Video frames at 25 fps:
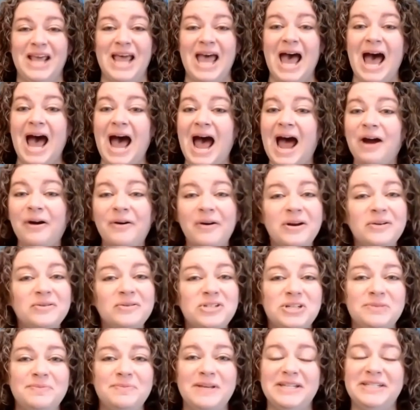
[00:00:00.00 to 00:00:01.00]
Our
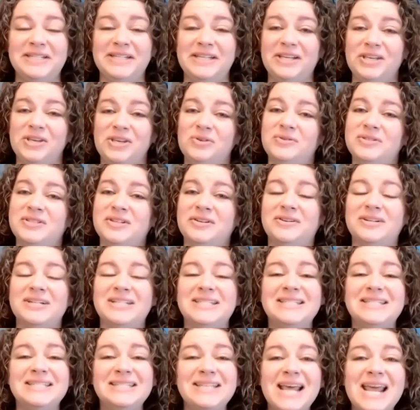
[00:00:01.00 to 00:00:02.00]
LGBTQ center
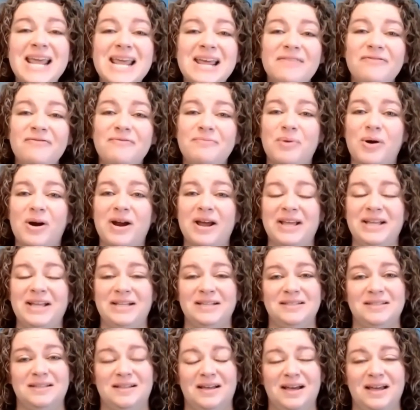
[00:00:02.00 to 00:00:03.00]
saved
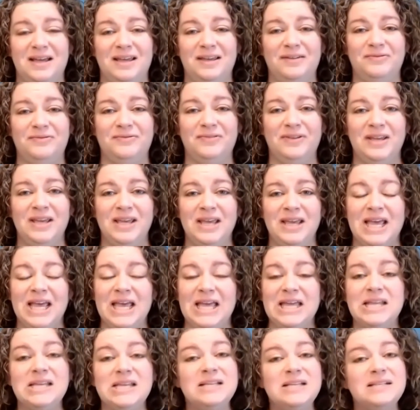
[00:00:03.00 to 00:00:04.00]
Brian's life,
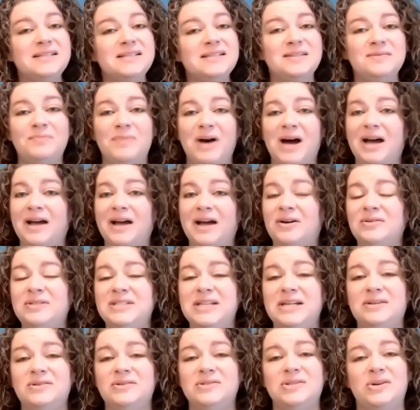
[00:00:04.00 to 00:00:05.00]
and his smile
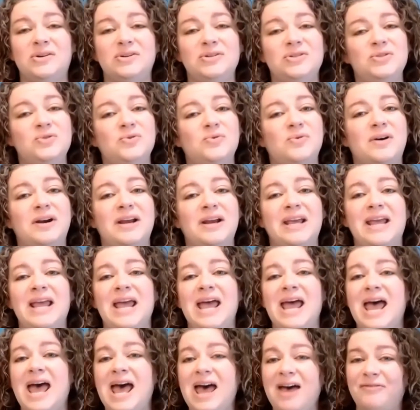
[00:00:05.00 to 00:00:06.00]
tells our story
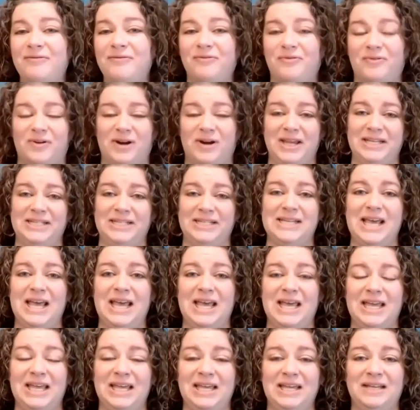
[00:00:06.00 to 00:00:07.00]
every
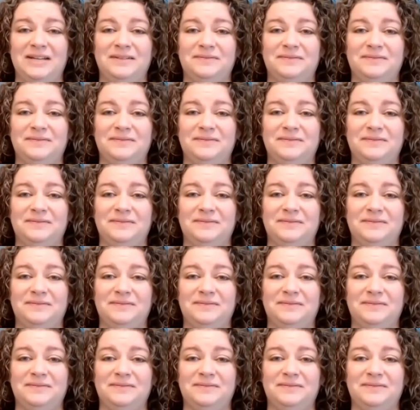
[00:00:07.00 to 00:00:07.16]
day.